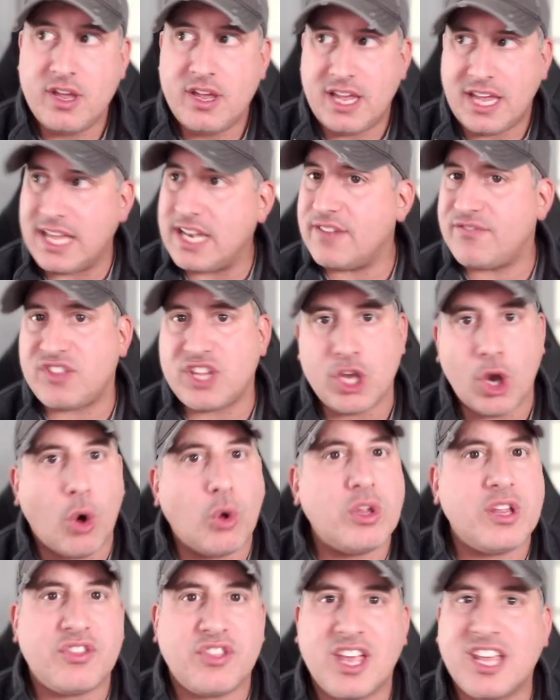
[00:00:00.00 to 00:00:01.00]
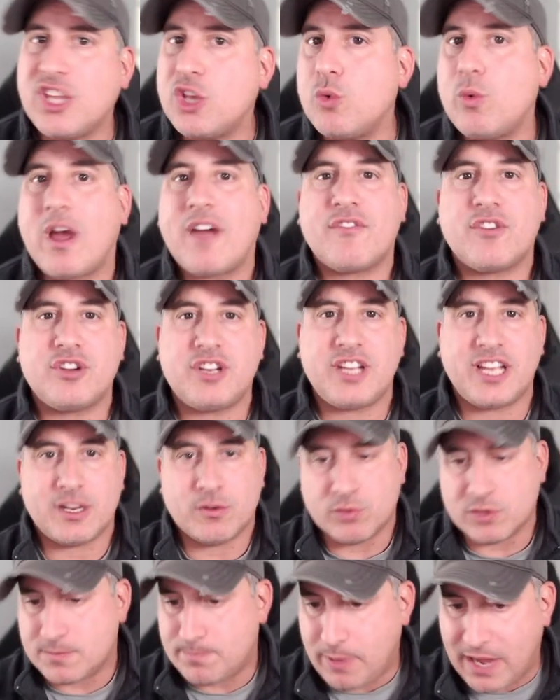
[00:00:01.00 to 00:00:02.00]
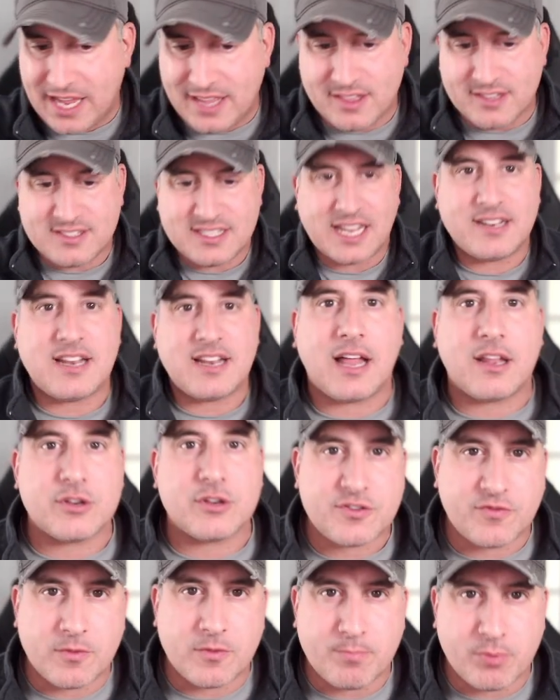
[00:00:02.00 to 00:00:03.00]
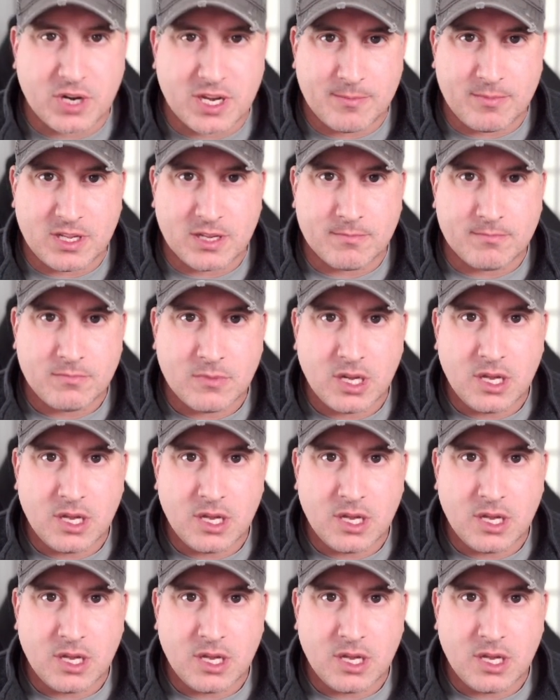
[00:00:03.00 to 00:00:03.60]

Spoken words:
And if the only thing you ever did was pay the $10 for premium